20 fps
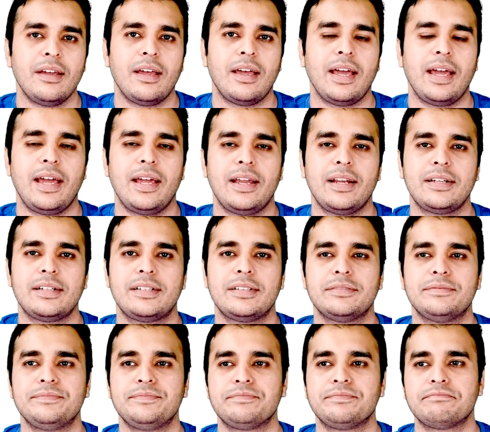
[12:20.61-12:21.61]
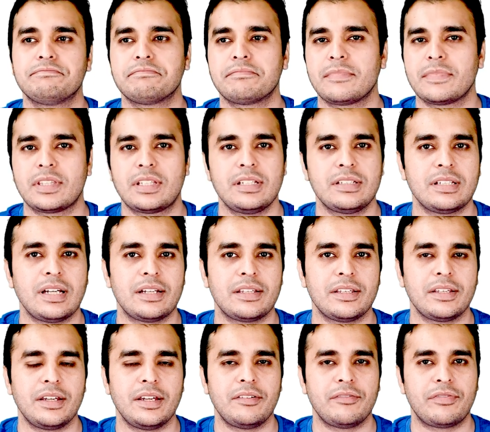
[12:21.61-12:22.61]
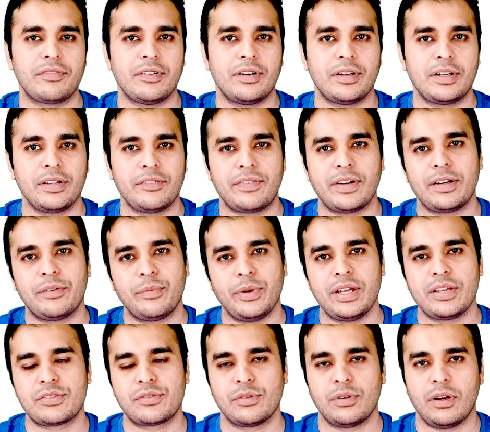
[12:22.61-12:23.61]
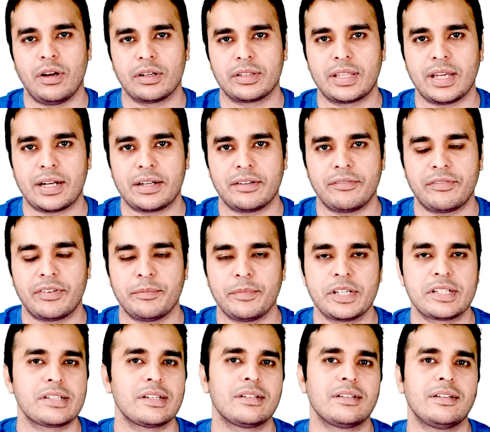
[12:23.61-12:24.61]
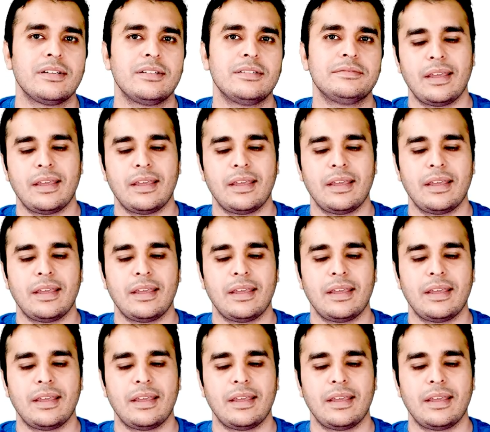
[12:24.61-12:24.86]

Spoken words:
and these are the different ways to log that information.